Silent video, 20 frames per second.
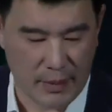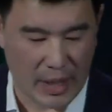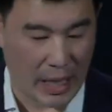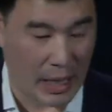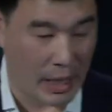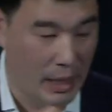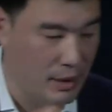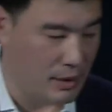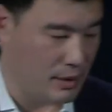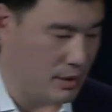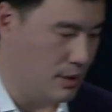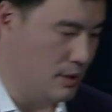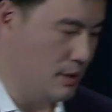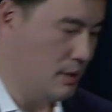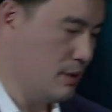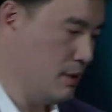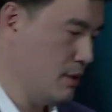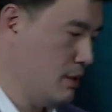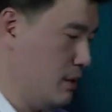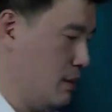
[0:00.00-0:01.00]
and
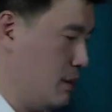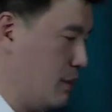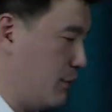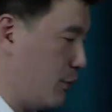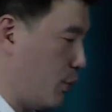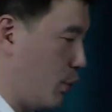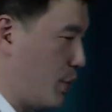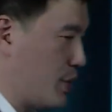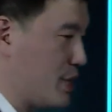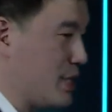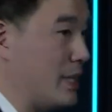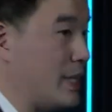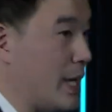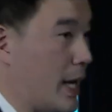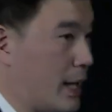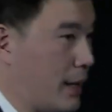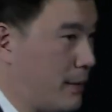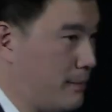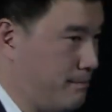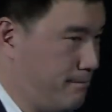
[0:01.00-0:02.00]
of course, the
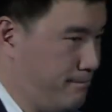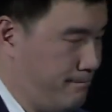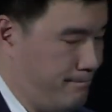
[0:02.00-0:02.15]
data.